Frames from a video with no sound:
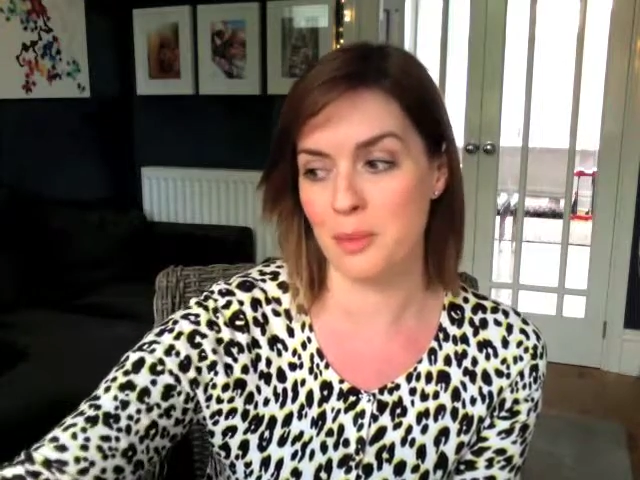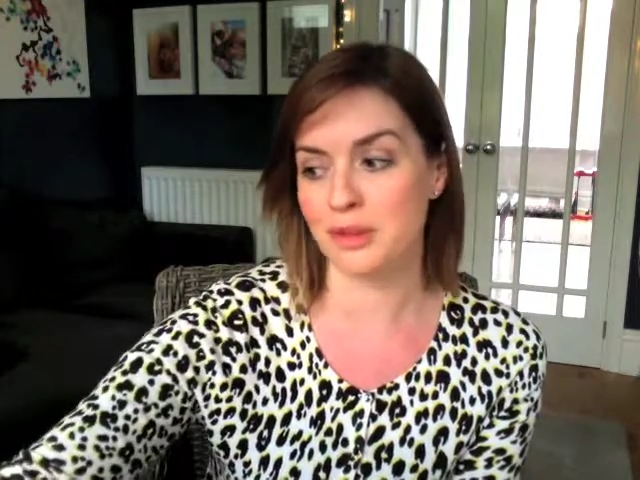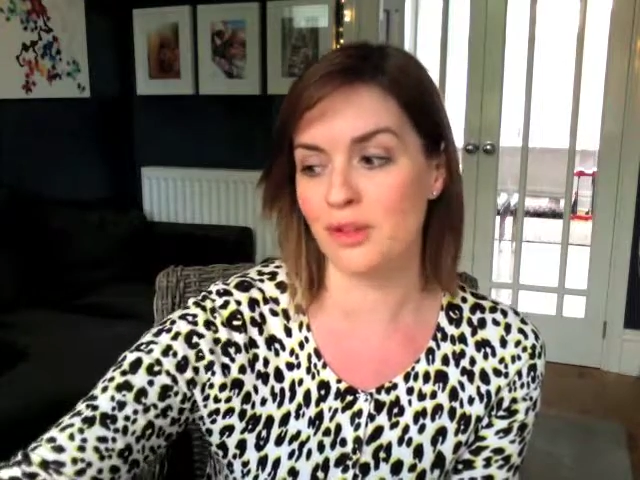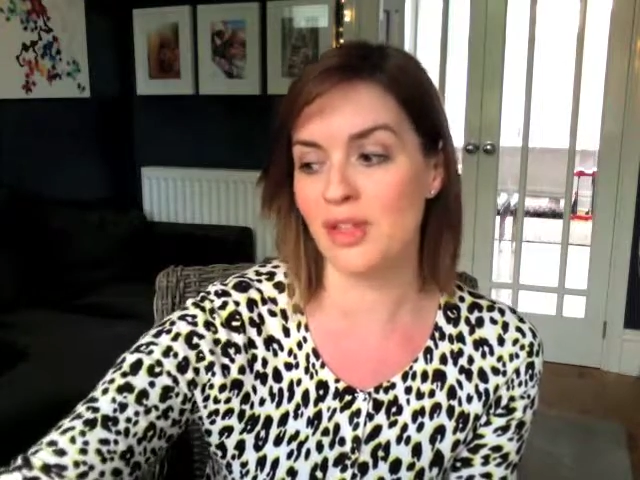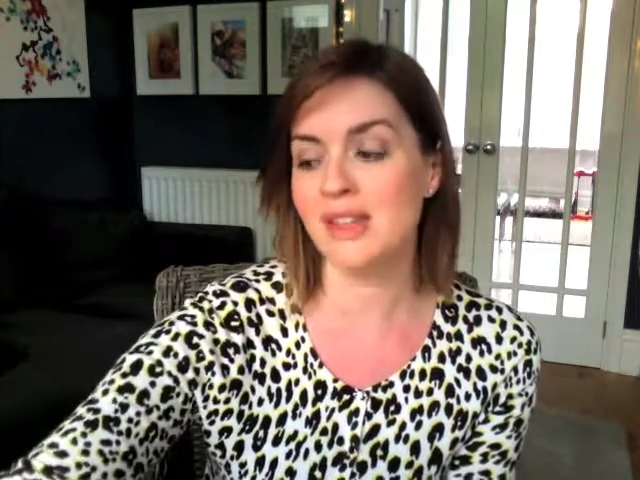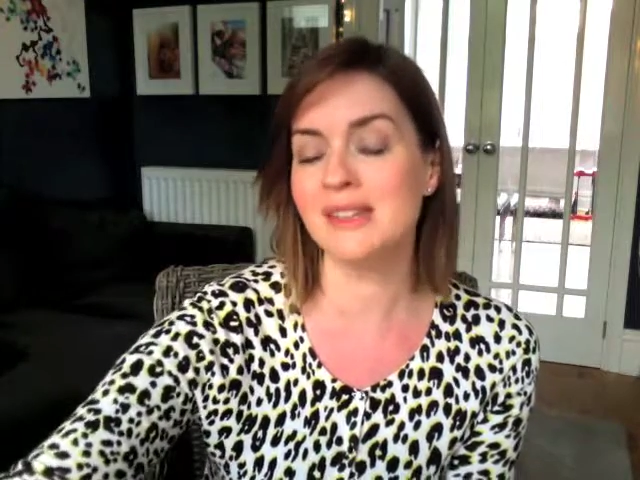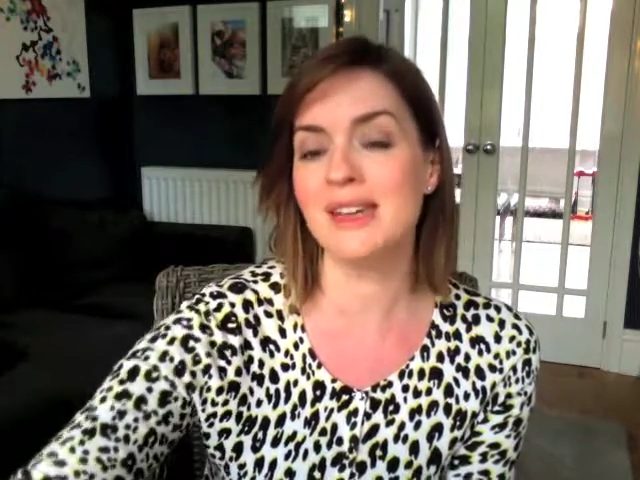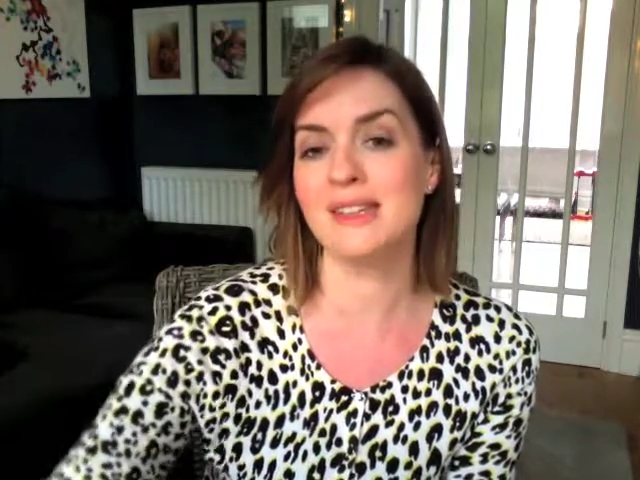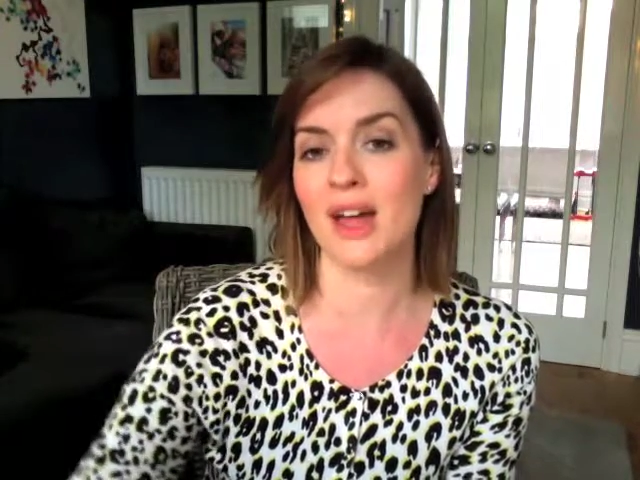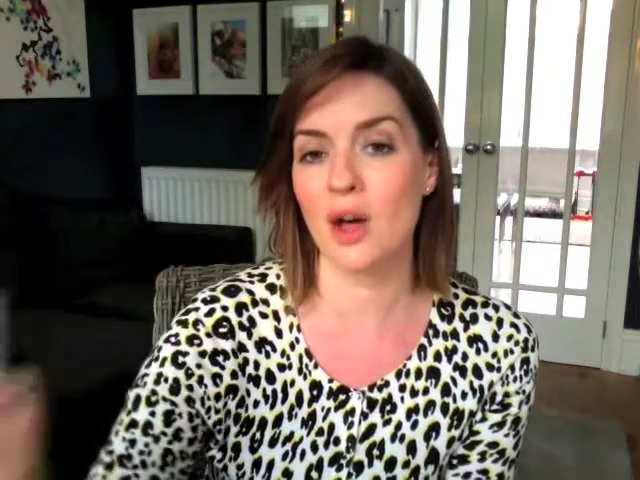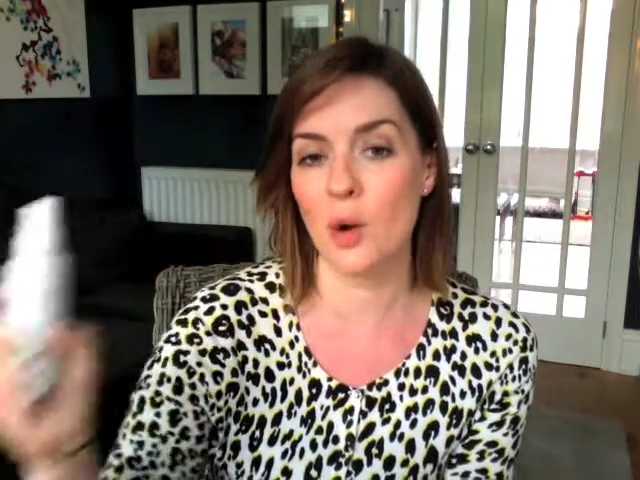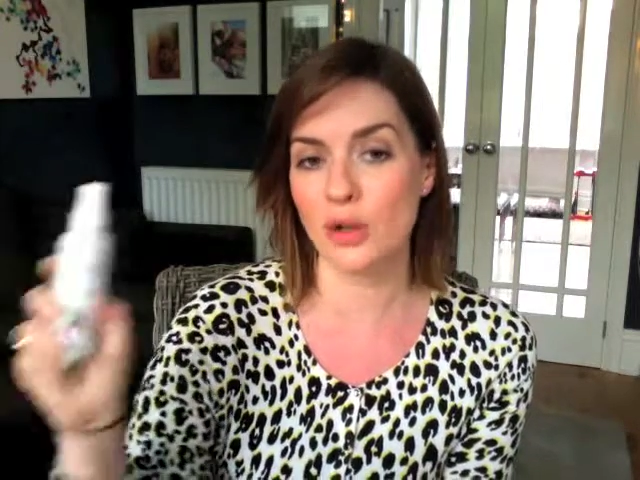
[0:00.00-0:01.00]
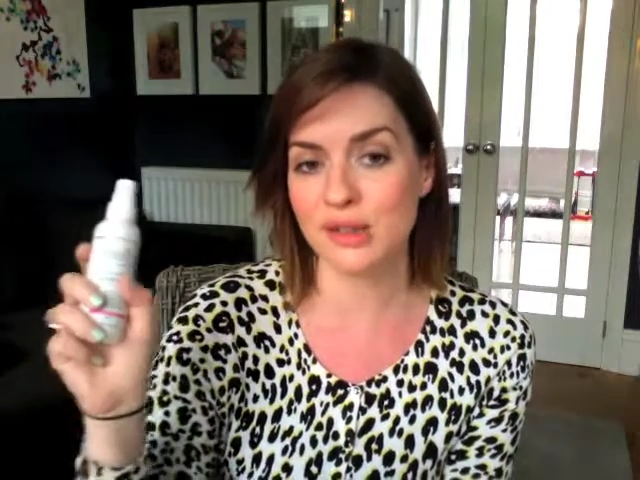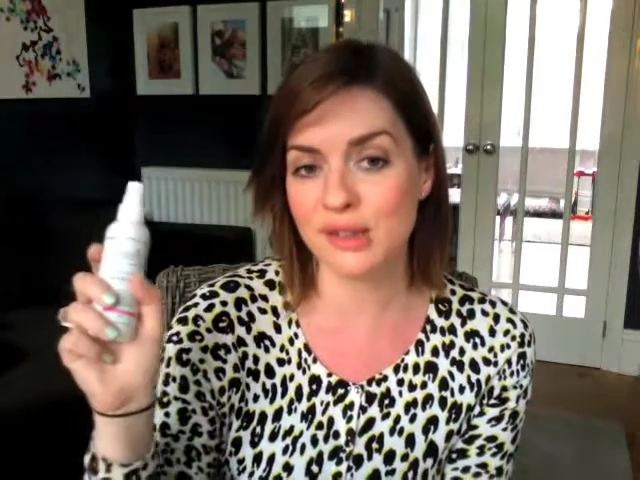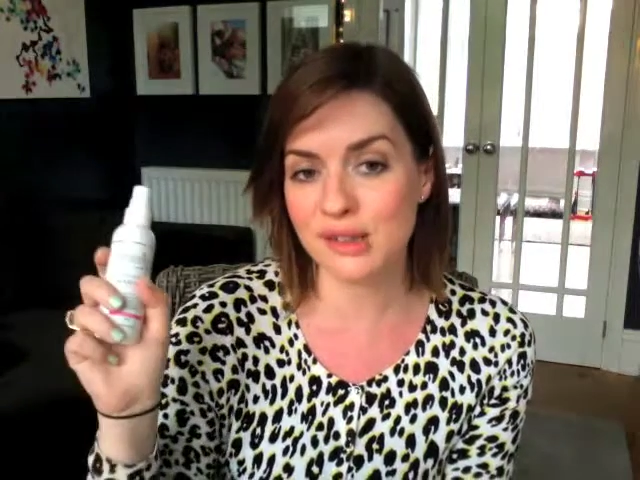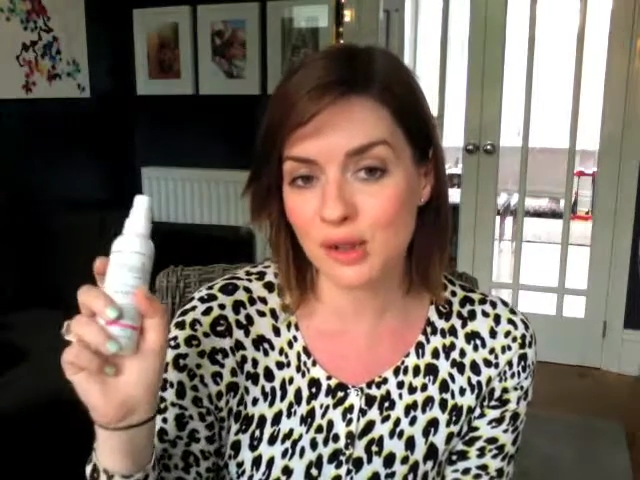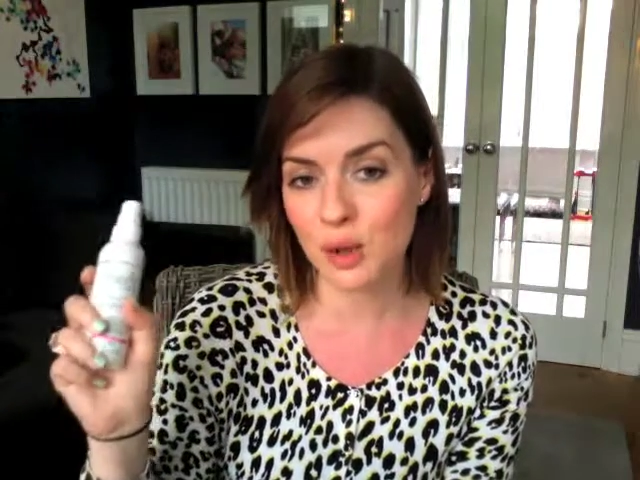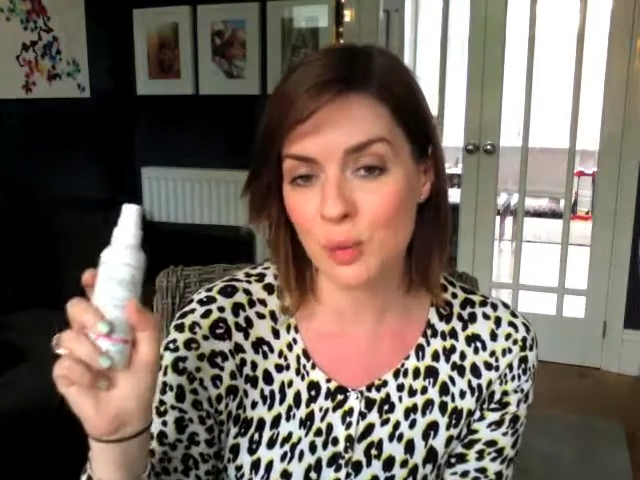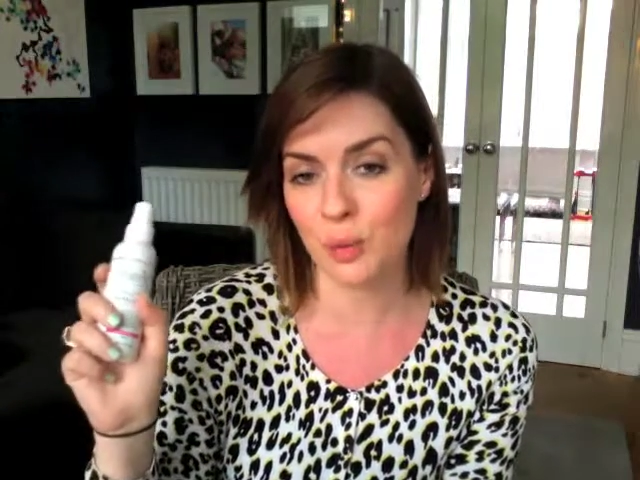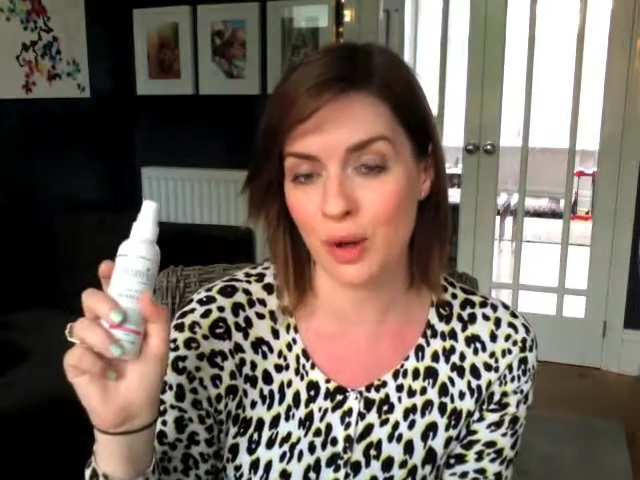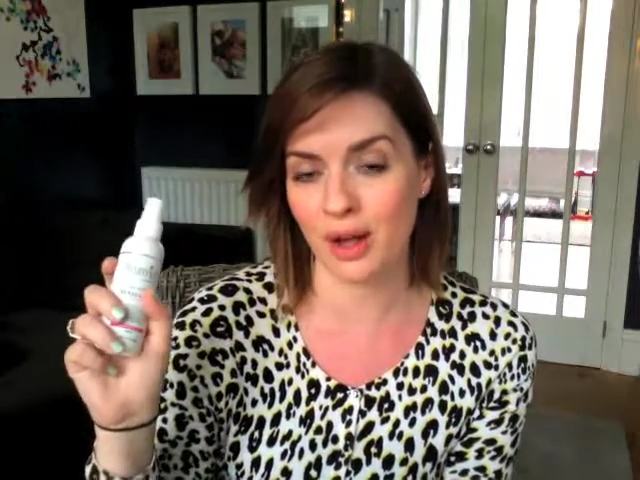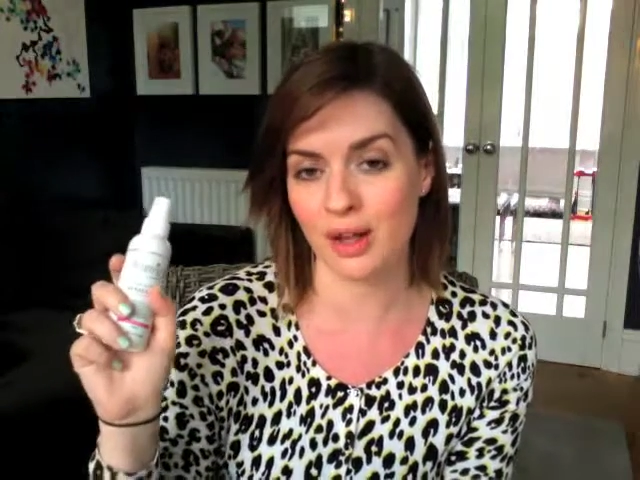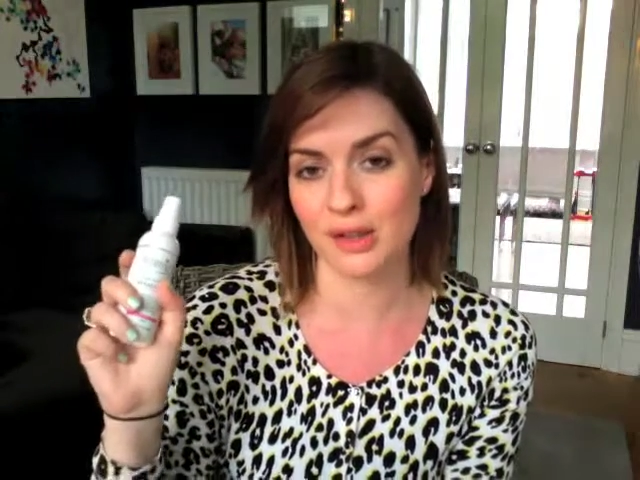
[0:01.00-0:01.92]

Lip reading: So this is a super,